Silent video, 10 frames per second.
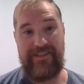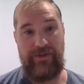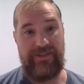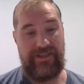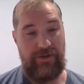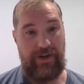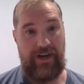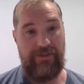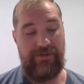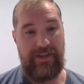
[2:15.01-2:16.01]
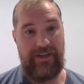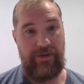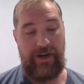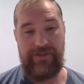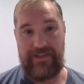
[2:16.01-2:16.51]
So it's an
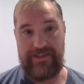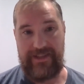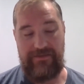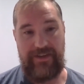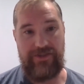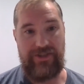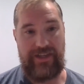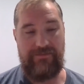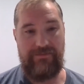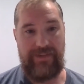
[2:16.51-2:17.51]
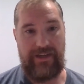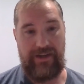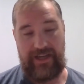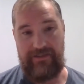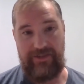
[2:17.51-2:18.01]
OAuth consent phishing.
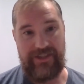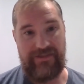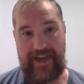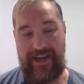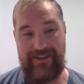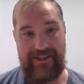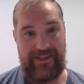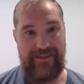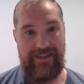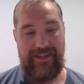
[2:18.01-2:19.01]
It looks valid.